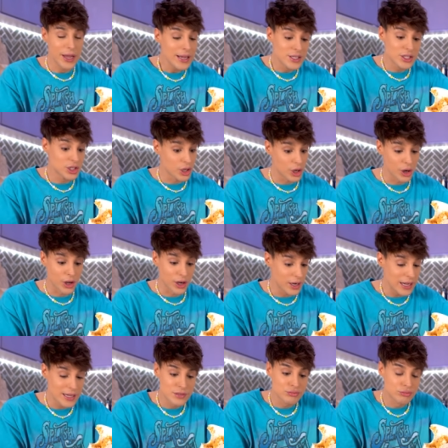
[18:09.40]
it's good.
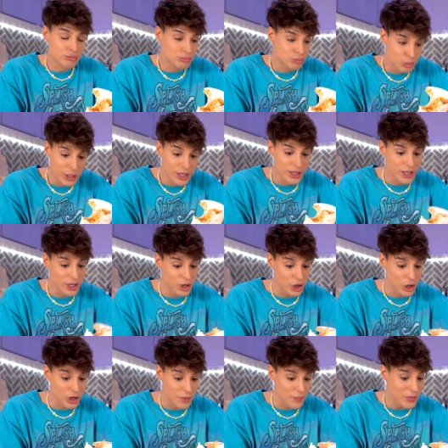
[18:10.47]
It's really good.